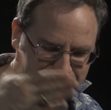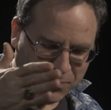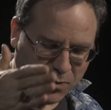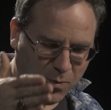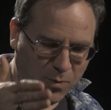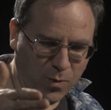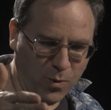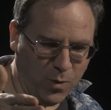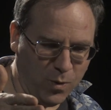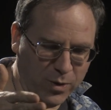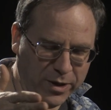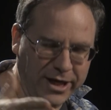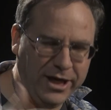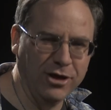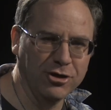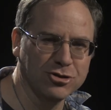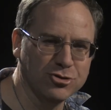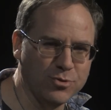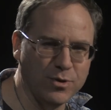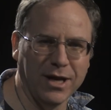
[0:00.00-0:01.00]
Or
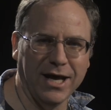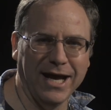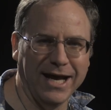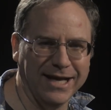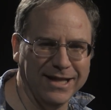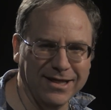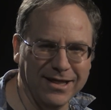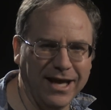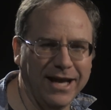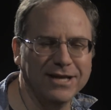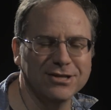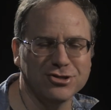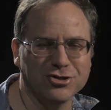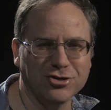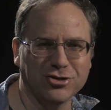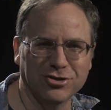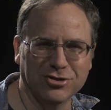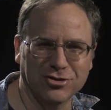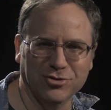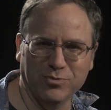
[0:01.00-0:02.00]
here's what I
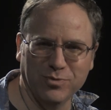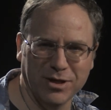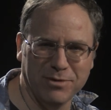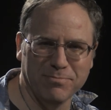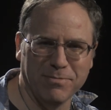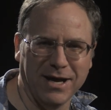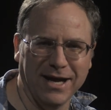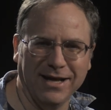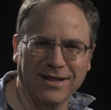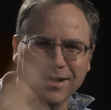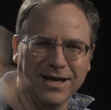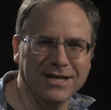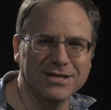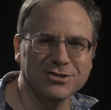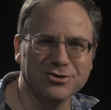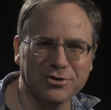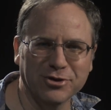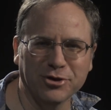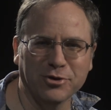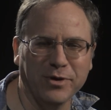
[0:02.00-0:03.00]
lasered with my
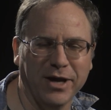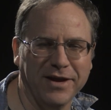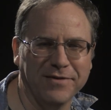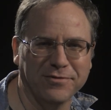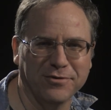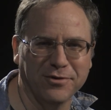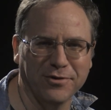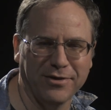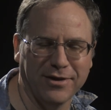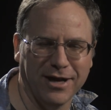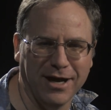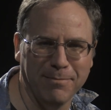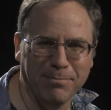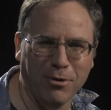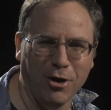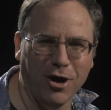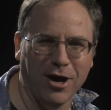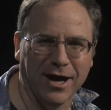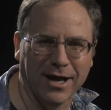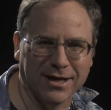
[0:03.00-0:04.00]
laser engraver that I
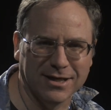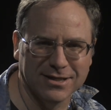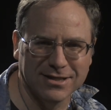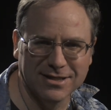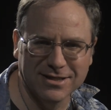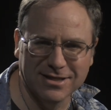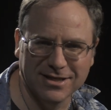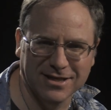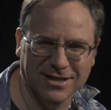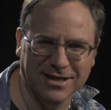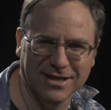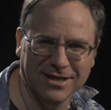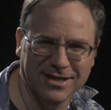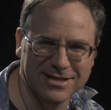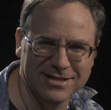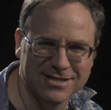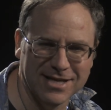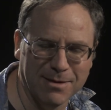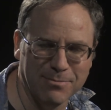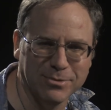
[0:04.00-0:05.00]
bought
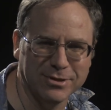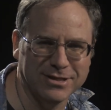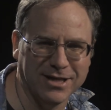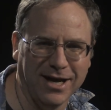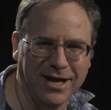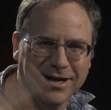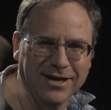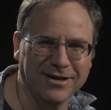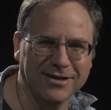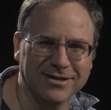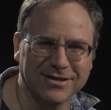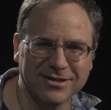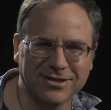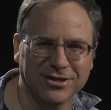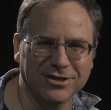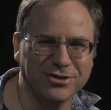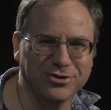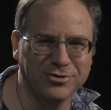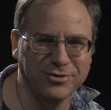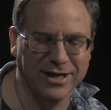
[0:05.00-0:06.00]
because I'm retired and
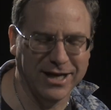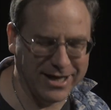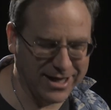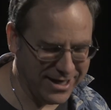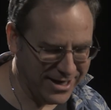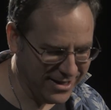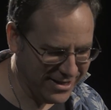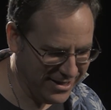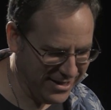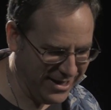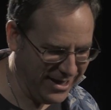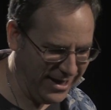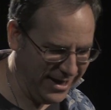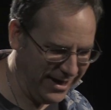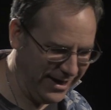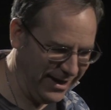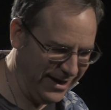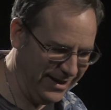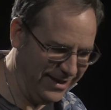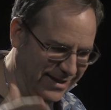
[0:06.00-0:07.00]
can do that kind of
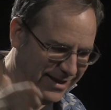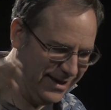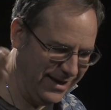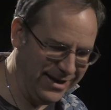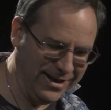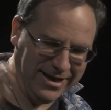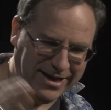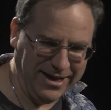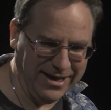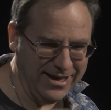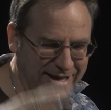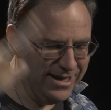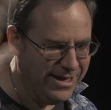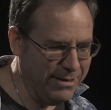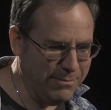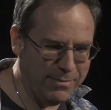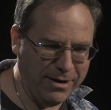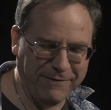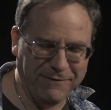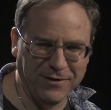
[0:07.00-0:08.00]
thing. And then like
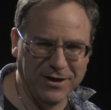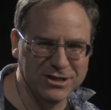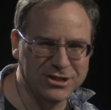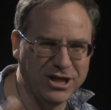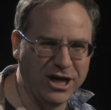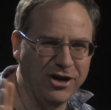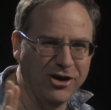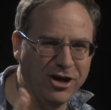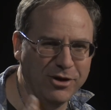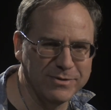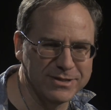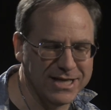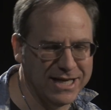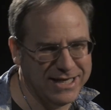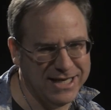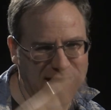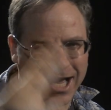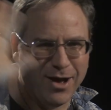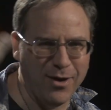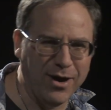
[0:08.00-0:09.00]
my friend Jerry was like,
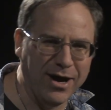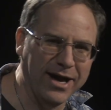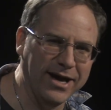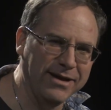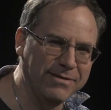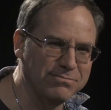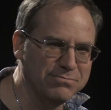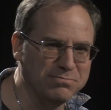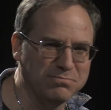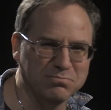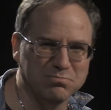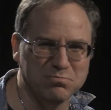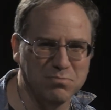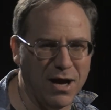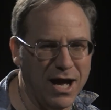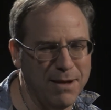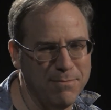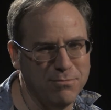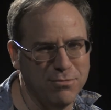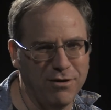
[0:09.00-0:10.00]
now I
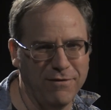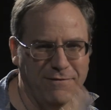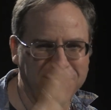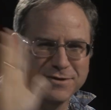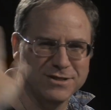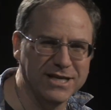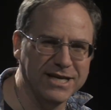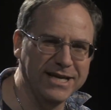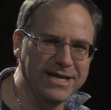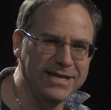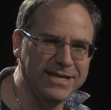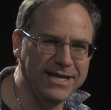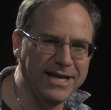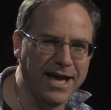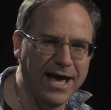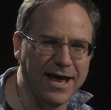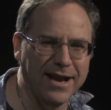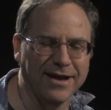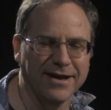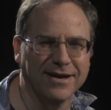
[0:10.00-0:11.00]
moved to
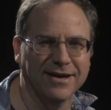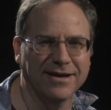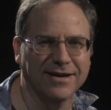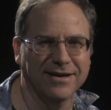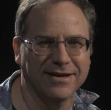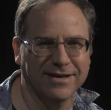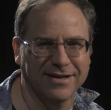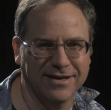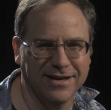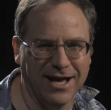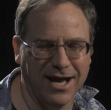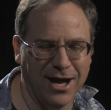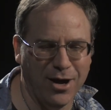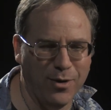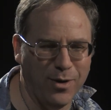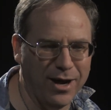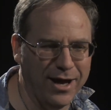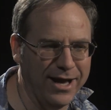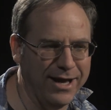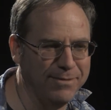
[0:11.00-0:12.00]
Indiana and now
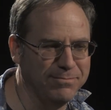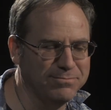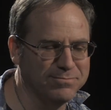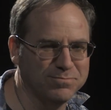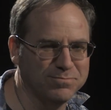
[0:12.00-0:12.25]
I